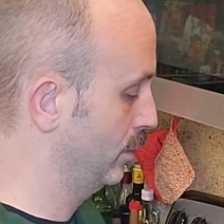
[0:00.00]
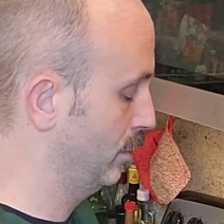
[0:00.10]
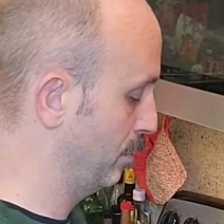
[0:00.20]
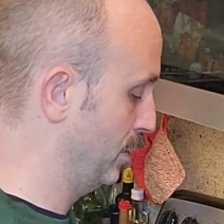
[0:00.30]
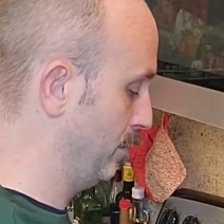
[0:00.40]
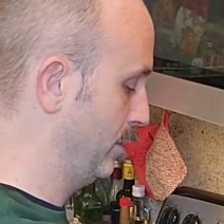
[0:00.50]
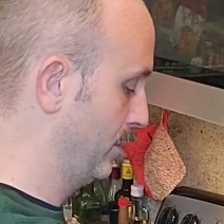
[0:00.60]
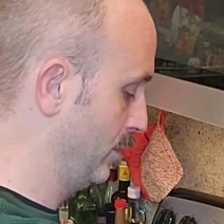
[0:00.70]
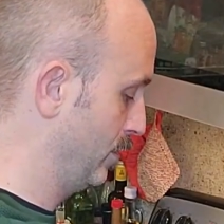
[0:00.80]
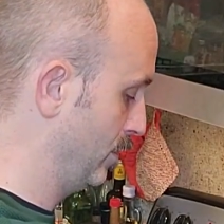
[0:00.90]
Boom.
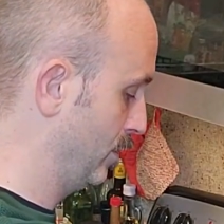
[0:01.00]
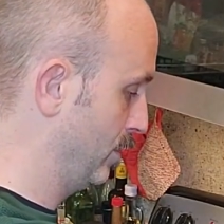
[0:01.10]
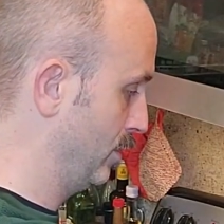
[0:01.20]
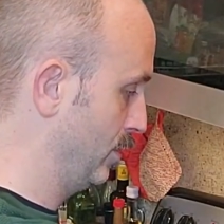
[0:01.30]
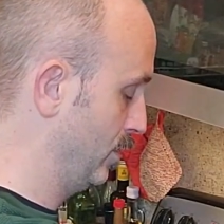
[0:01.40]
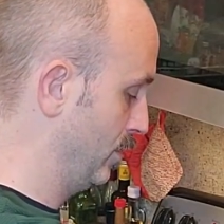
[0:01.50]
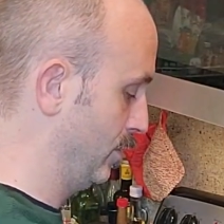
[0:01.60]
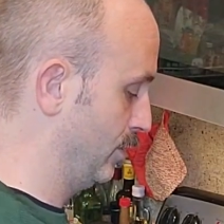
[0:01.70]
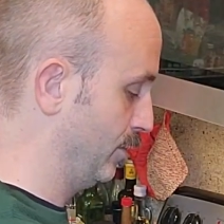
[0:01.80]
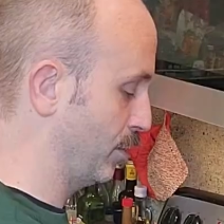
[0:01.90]

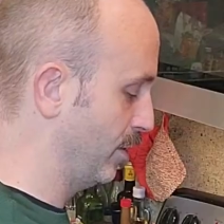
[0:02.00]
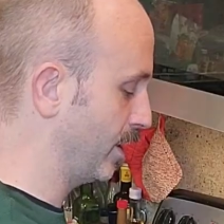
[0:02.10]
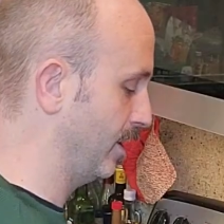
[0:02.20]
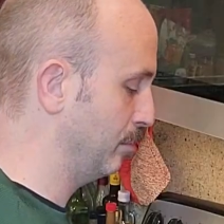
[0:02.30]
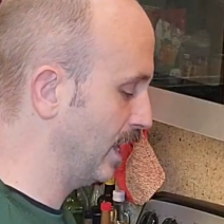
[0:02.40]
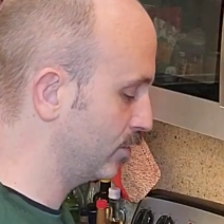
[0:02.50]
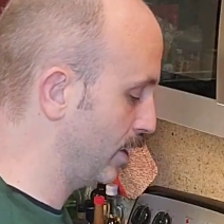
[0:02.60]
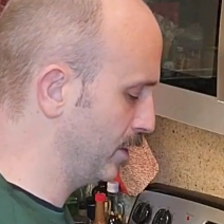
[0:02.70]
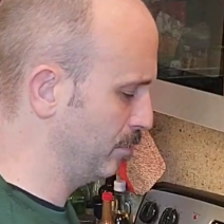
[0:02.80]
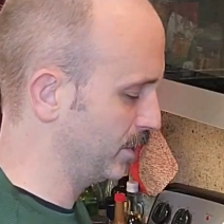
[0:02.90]
So thick and
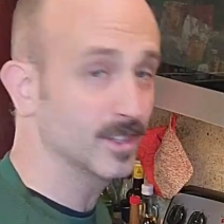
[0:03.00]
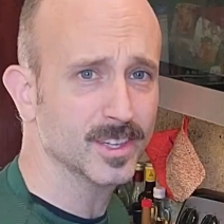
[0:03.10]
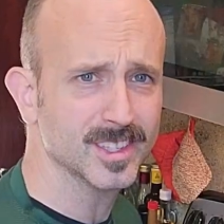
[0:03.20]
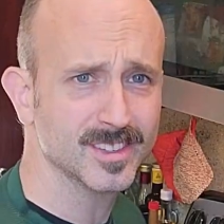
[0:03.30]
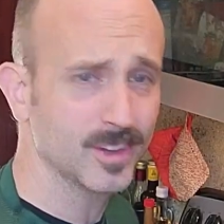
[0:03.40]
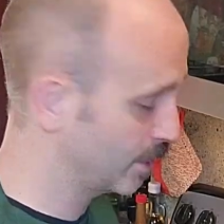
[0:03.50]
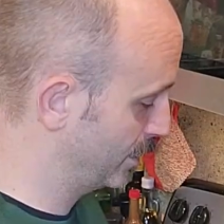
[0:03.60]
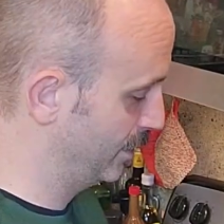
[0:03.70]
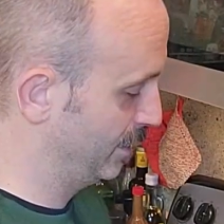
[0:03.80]
blackstrappy. Oh my goodness, look at this. It's dark.